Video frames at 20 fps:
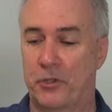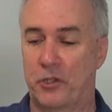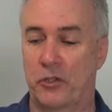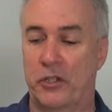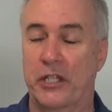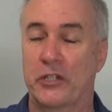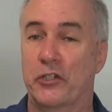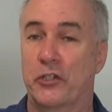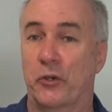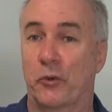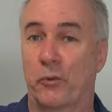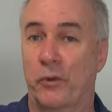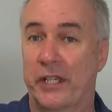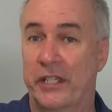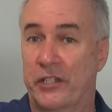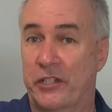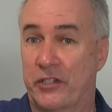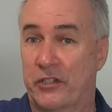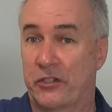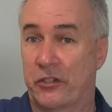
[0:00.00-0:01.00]
so that your
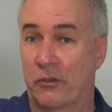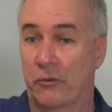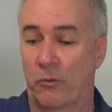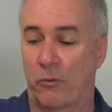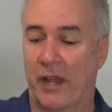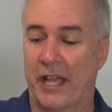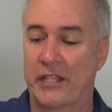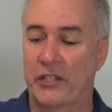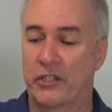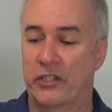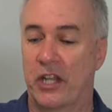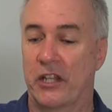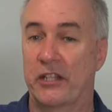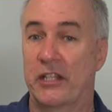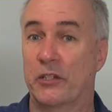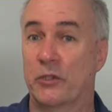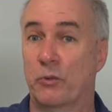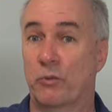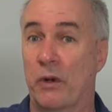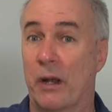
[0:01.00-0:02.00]
wrist rests on
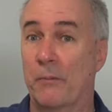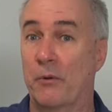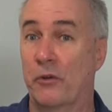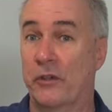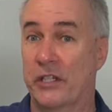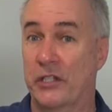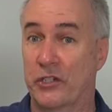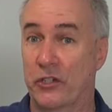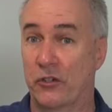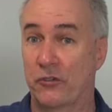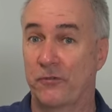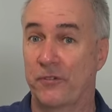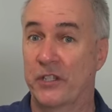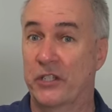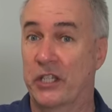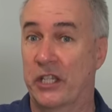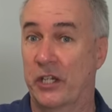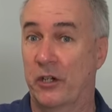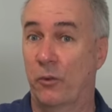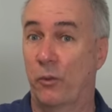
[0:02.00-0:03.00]
this rubbery
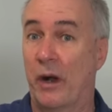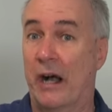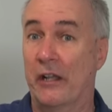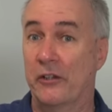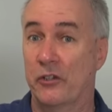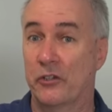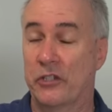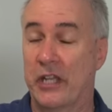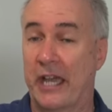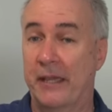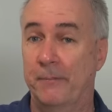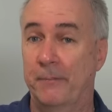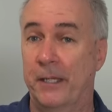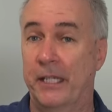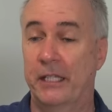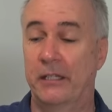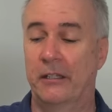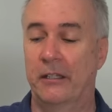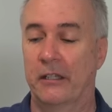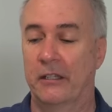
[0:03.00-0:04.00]
surface here while you're
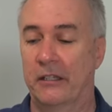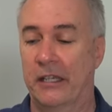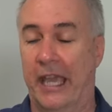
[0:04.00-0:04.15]
typing.